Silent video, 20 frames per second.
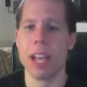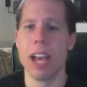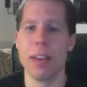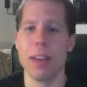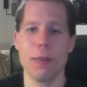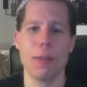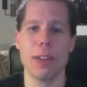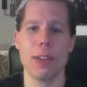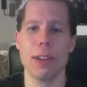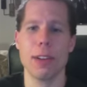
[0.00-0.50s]

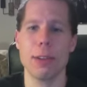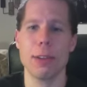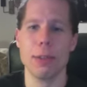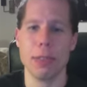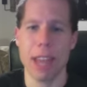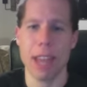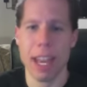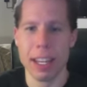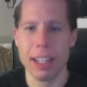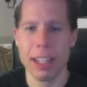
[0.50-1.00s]
I feel
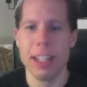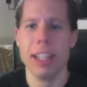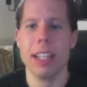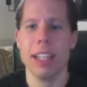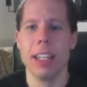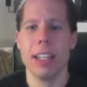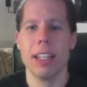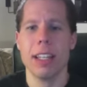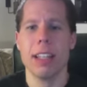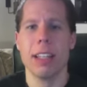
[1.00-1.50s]
that
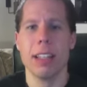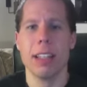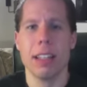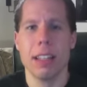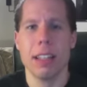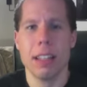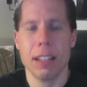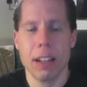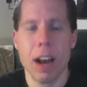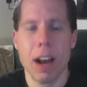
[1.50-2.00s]

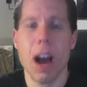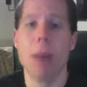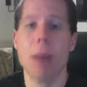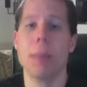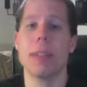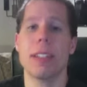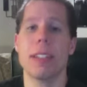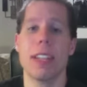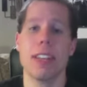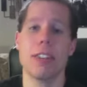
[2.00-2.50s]

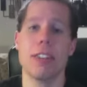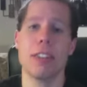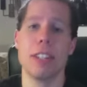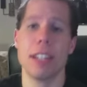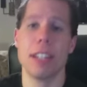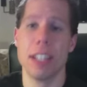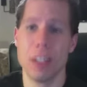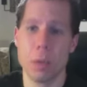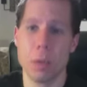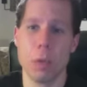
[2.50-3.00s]

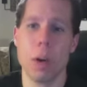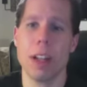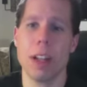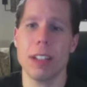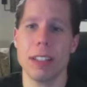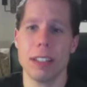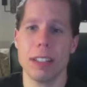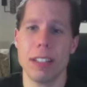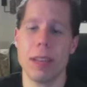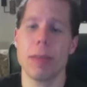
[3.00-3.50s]
competition is
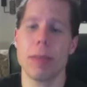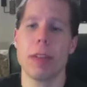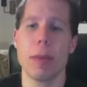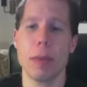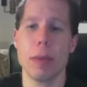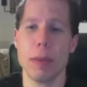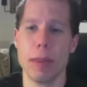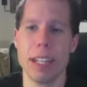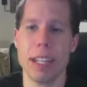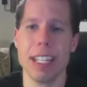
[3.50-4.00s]
what
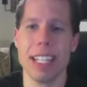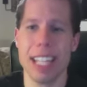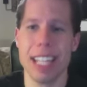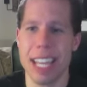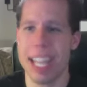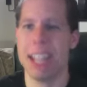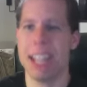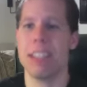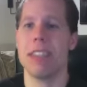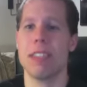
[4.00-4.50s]
WWE
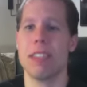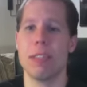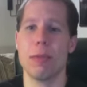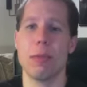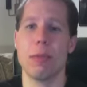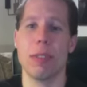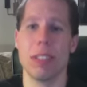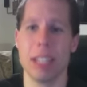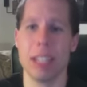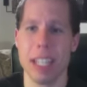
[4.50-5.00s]
needs to
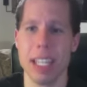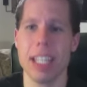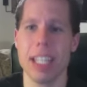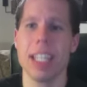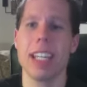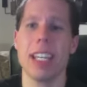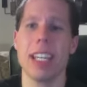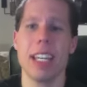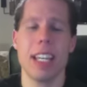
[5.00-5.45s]
really